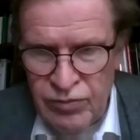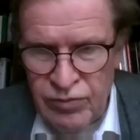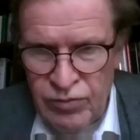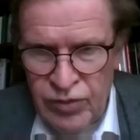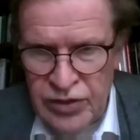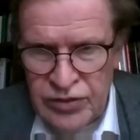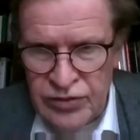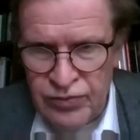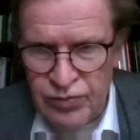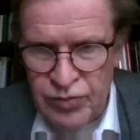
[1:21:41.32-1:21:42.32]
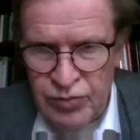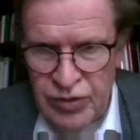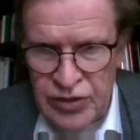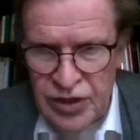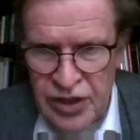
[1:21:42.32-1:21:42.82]
ways of
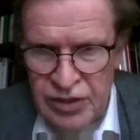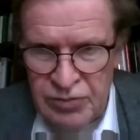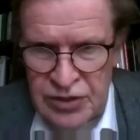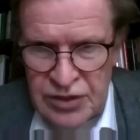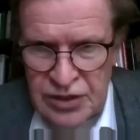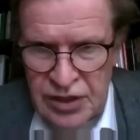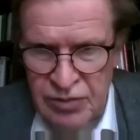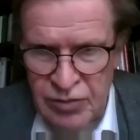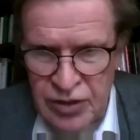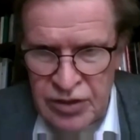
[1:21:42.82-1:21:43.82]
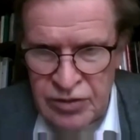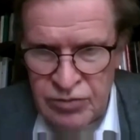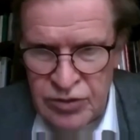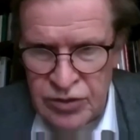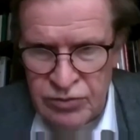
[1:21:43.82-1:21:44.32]
promoting climate sustainability.
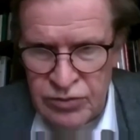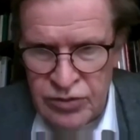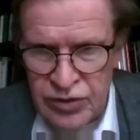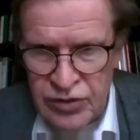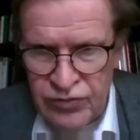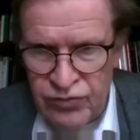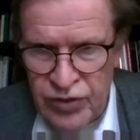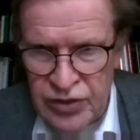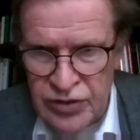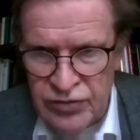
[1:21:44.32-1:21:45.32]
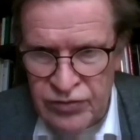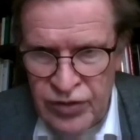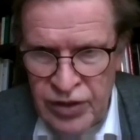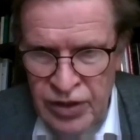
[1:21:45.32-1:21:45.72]
We should think of ways of